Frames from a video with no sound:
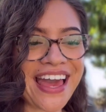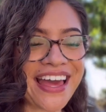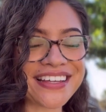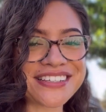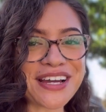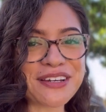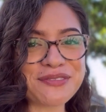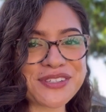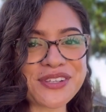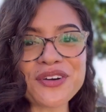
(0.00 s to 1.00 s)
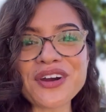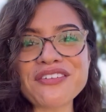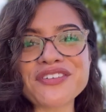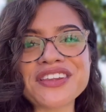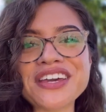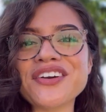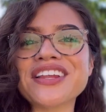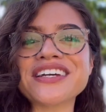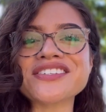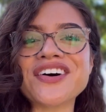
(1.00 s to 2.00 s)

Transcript: and I am so grateful that you clicked